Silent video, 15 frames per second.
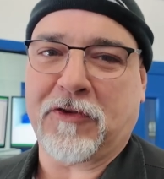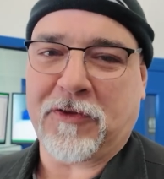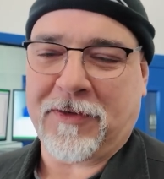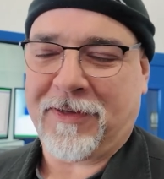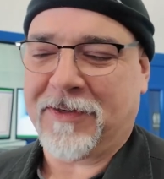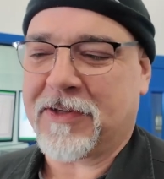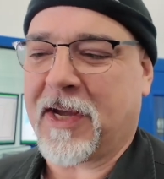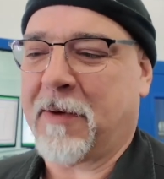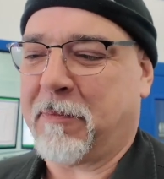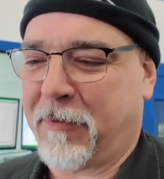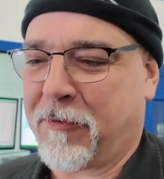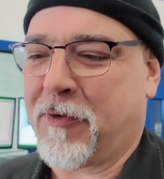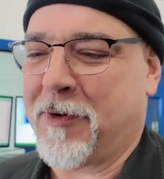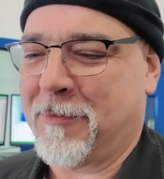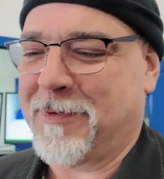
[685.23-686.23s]
Yes, it's got
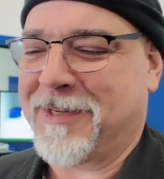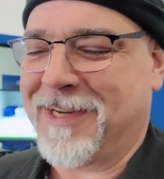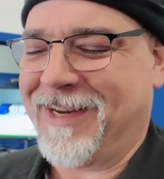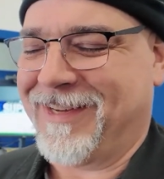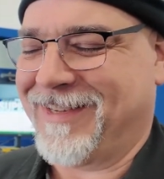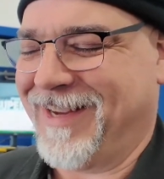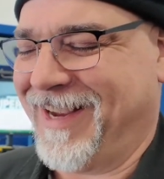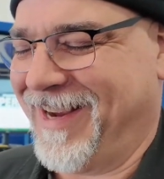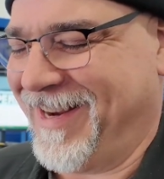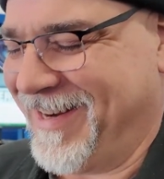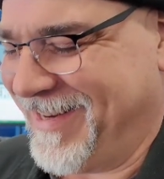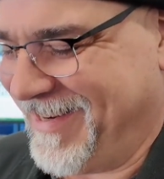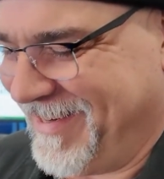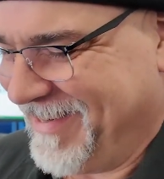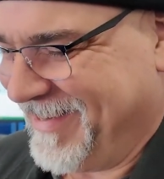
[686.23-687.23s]
performance
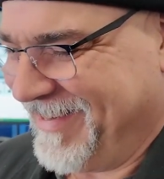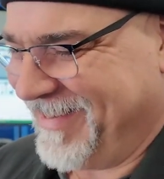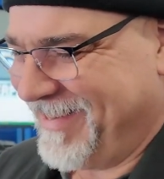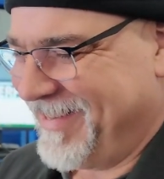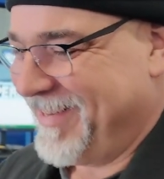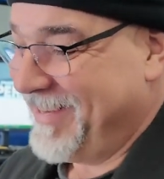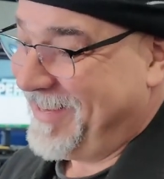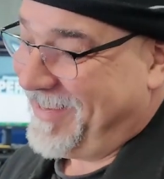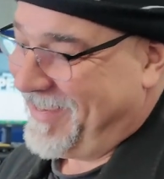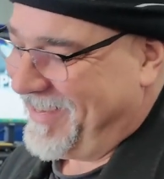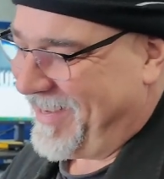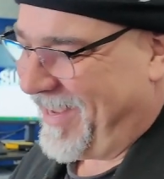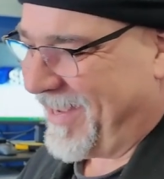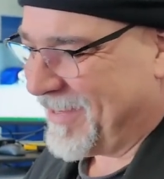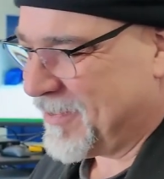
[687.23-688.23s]

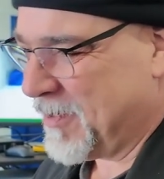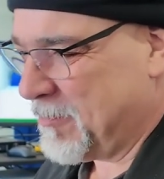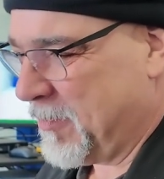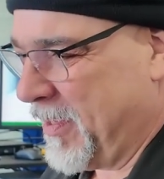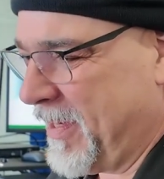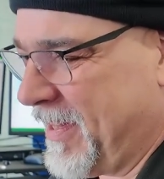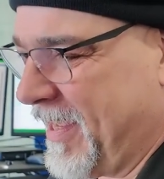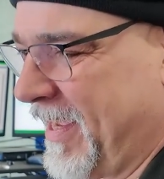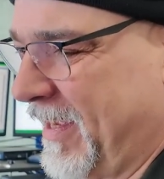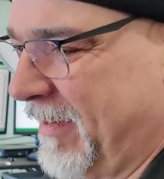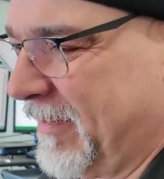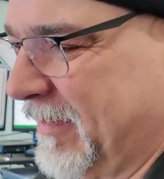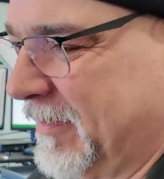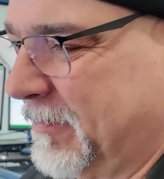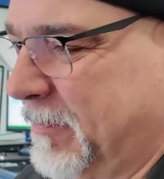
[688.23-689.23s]
anxiety. Yeah, something like that.
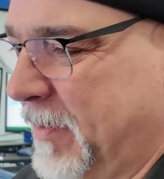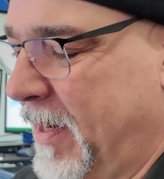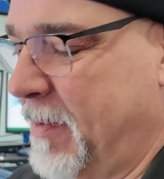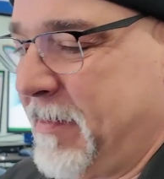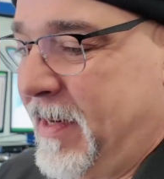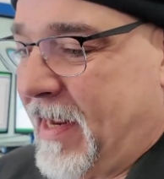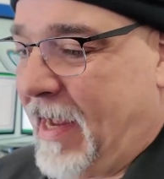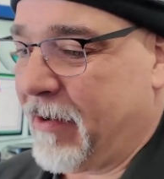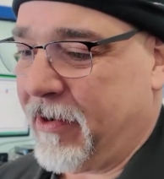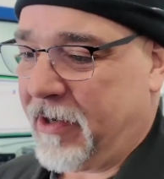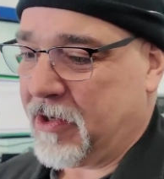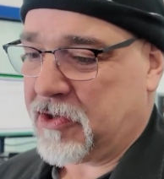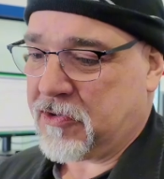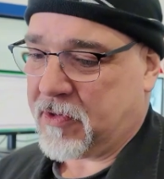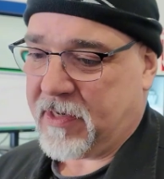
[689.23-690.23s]
But I mean, out on
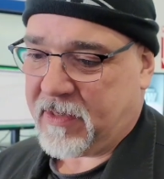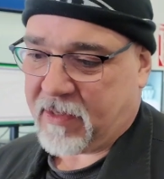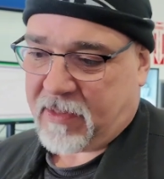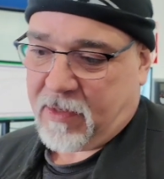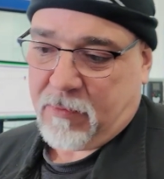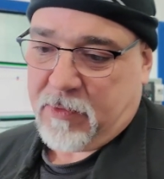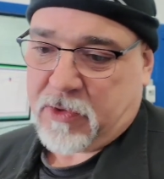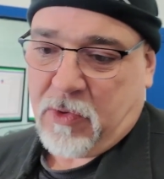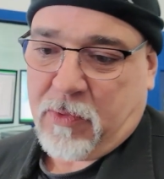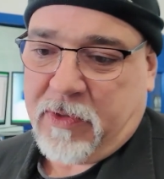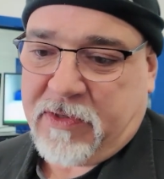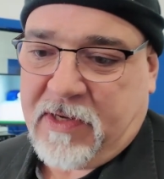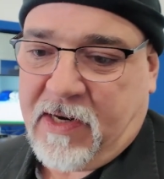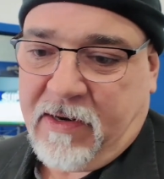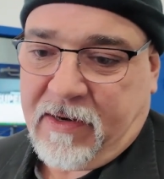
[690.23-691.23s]
the street, the thing was
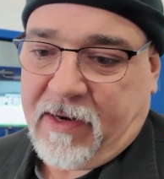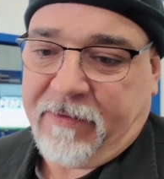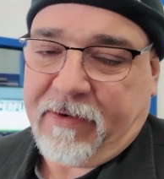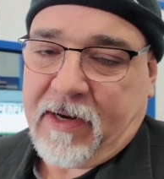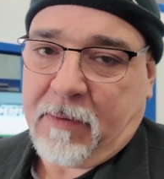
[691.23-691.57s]
always there. It never